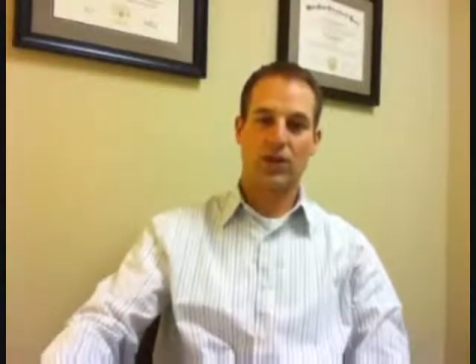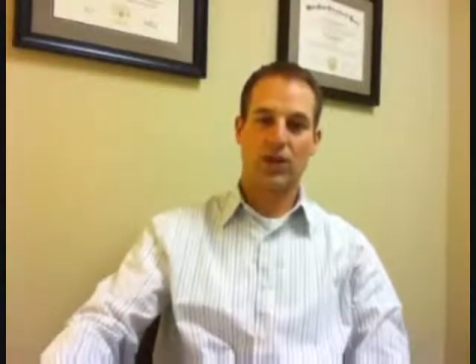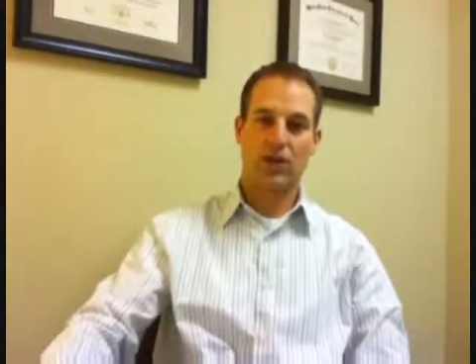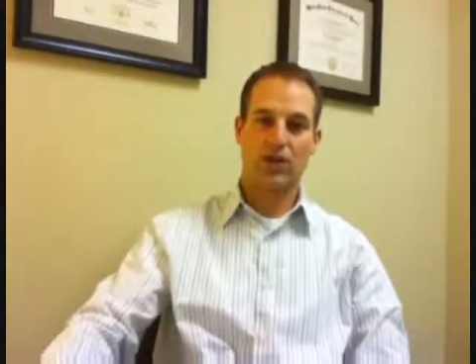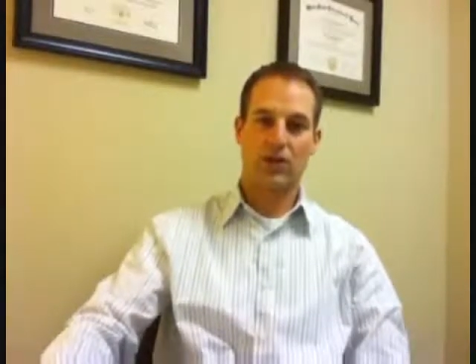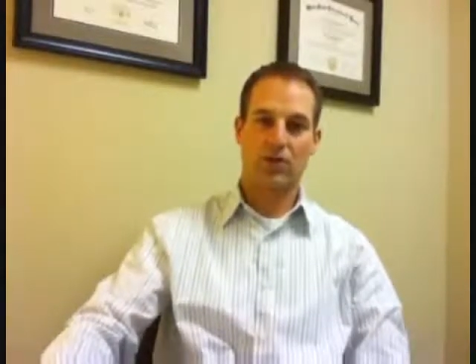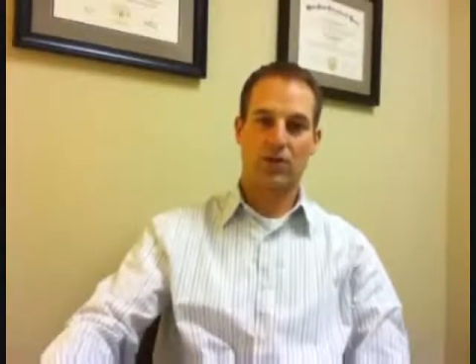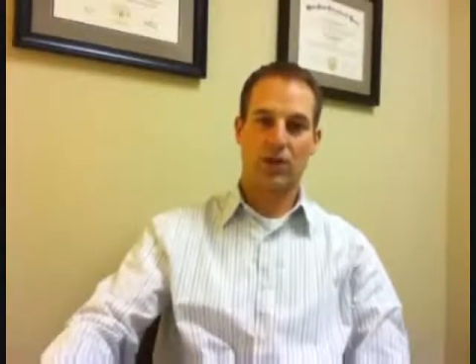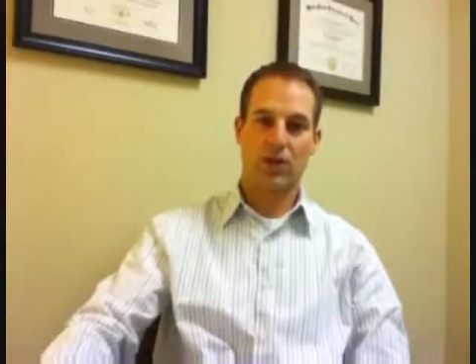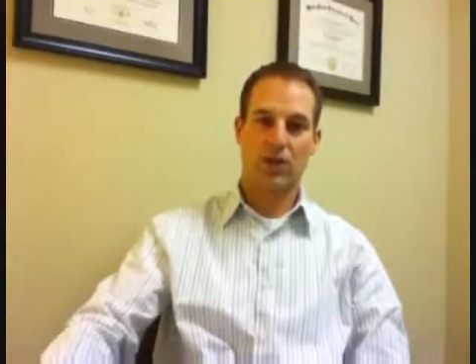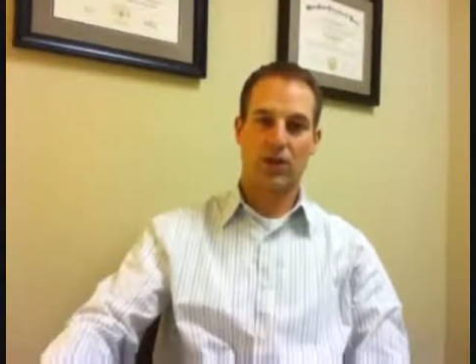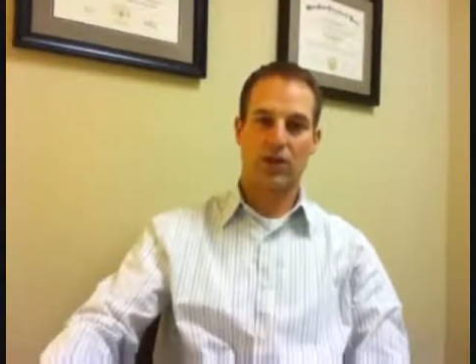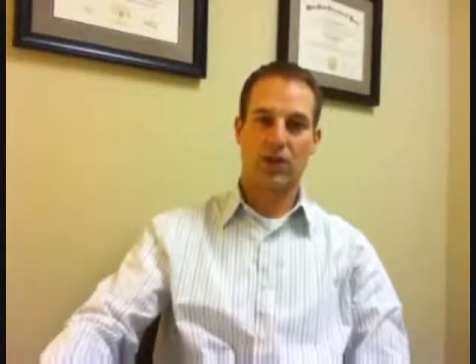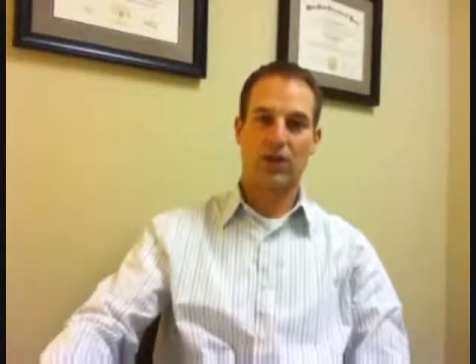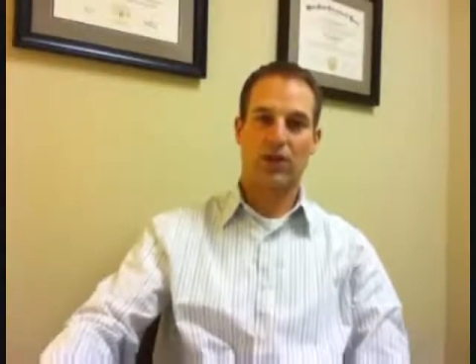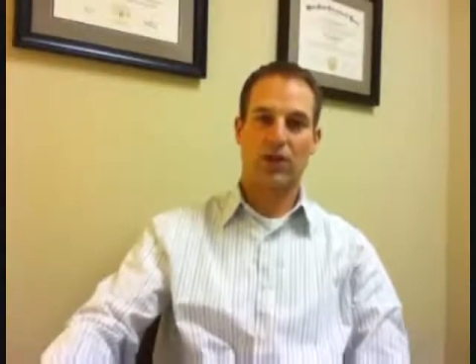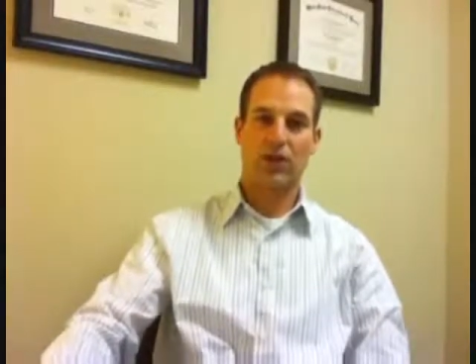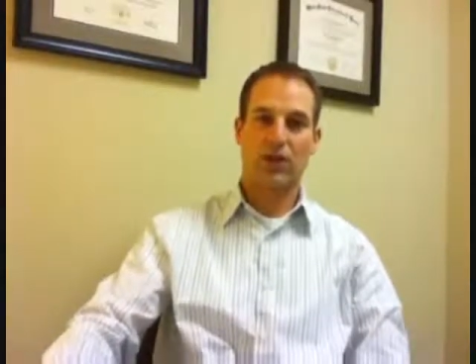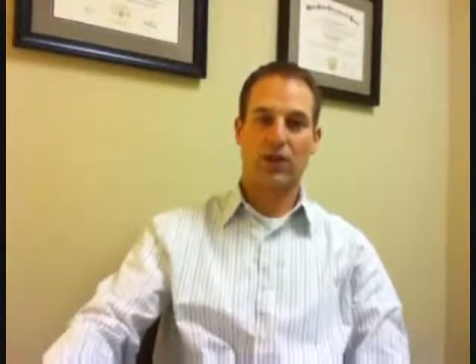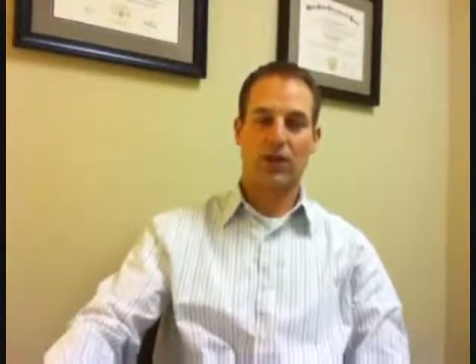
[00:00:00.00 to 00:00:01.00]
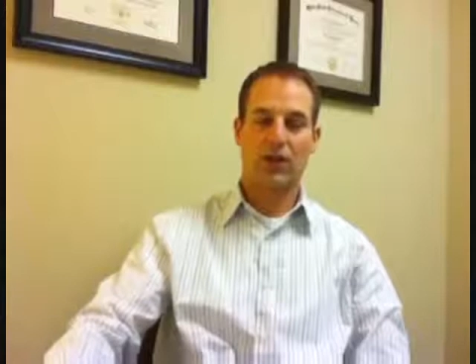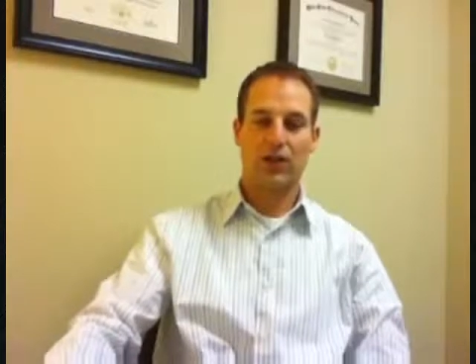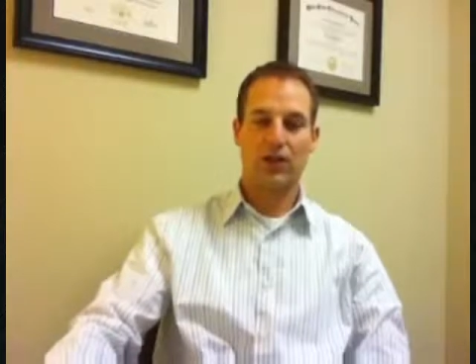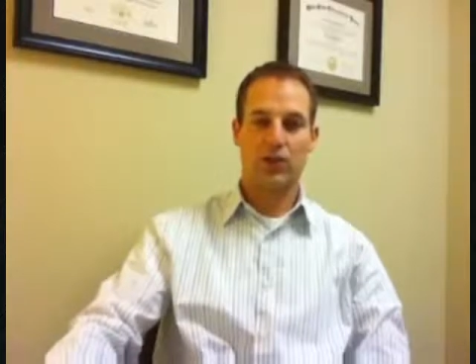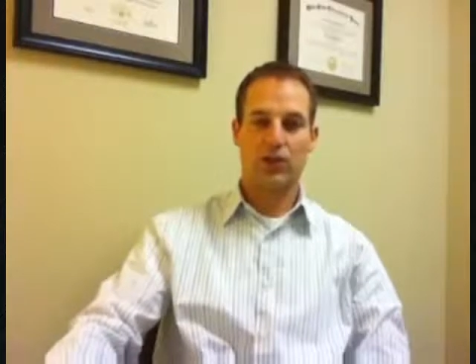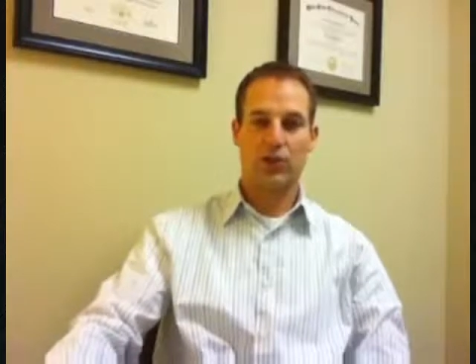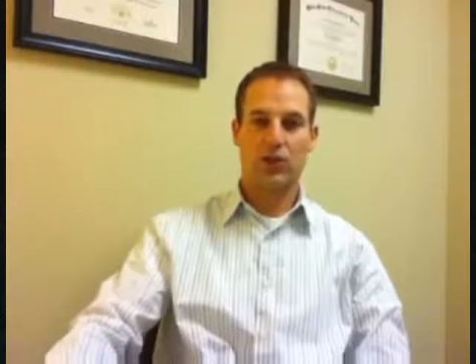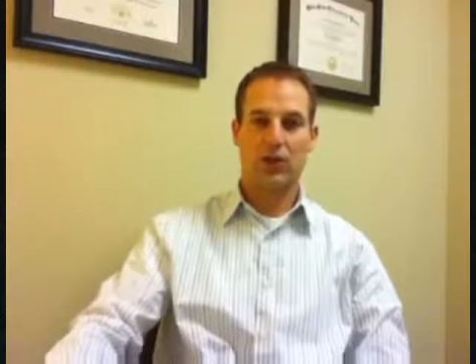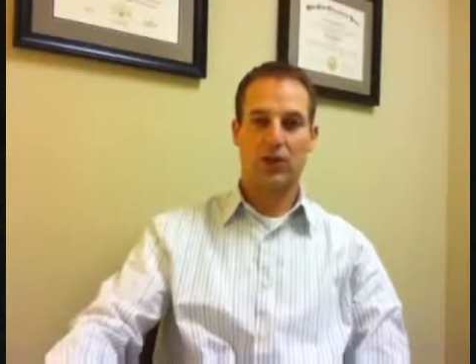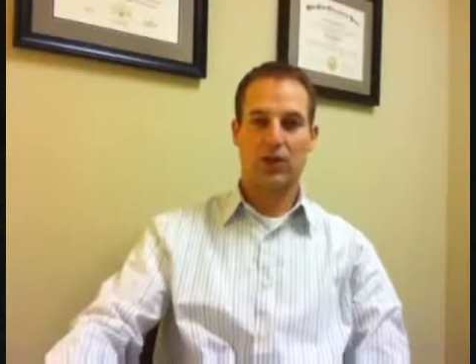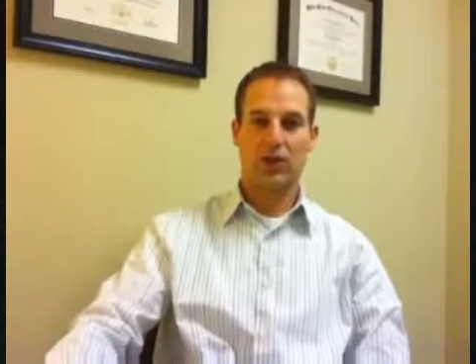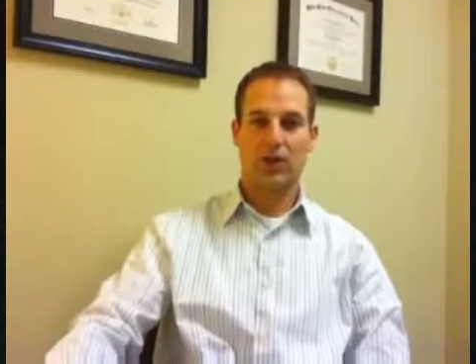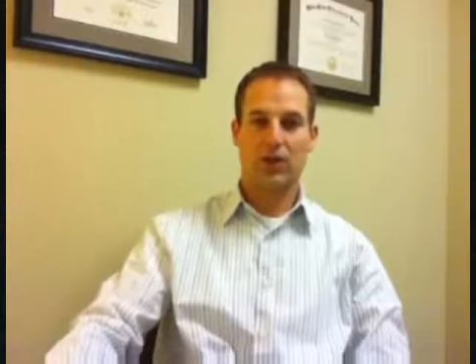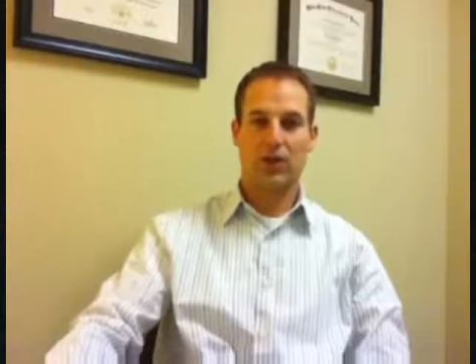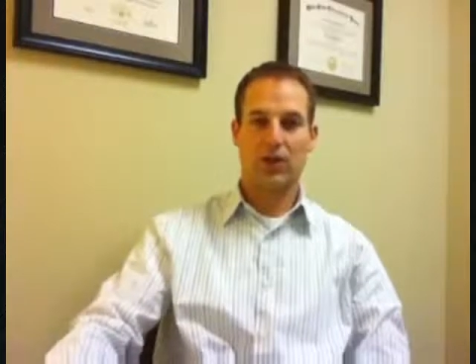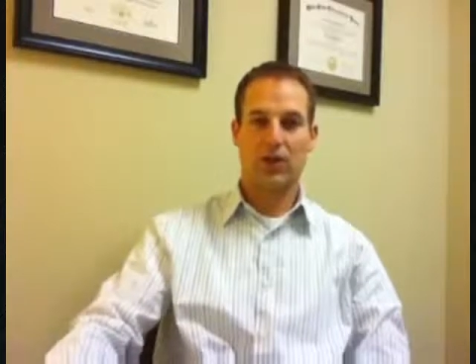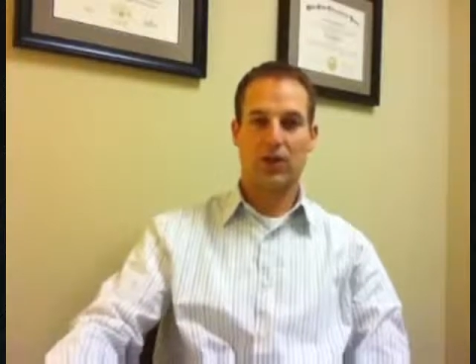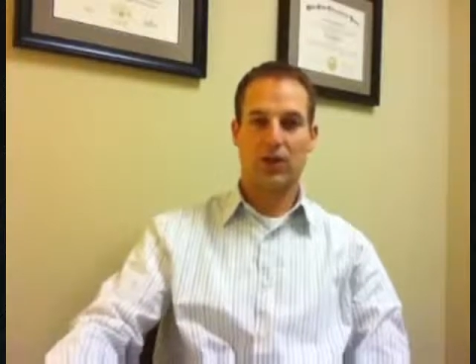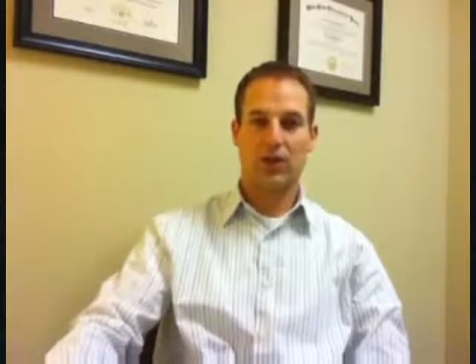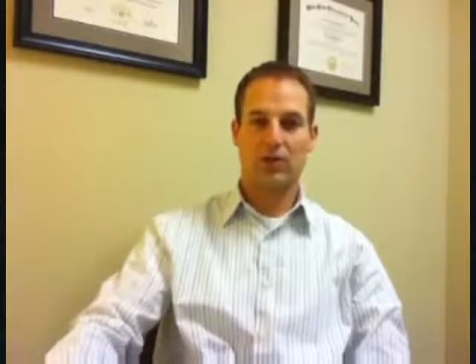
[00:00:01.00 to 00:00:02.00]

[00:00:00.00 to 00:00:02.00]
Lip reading: a glass of water, and to sweeten it,